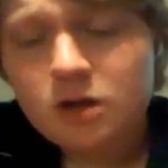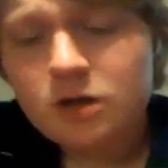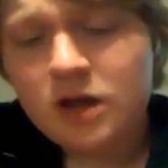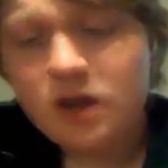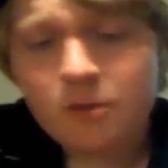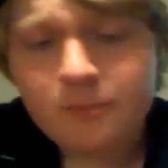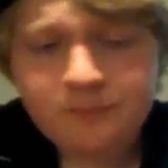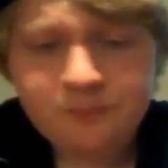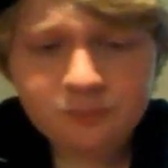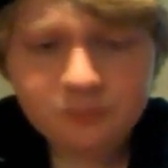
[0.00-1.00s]
Now,
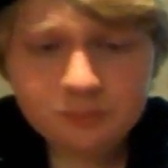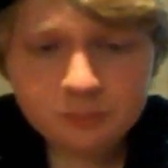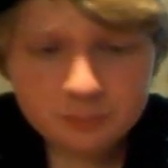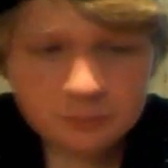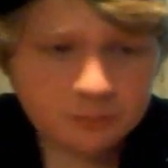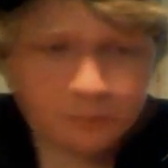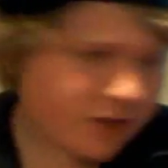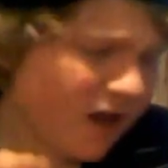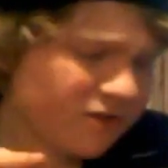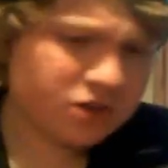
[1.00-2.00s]

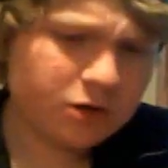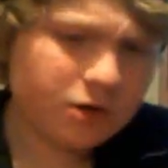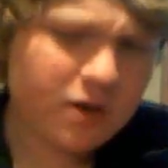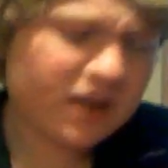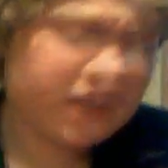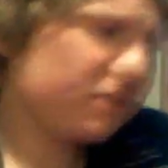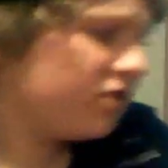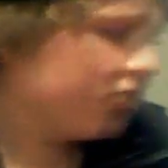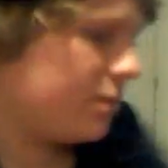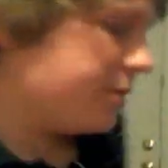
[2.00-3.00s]
I've shown you how to get this
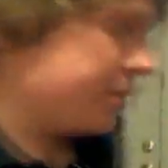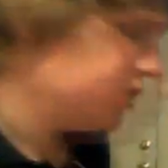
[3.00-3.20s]
in, but I'm going to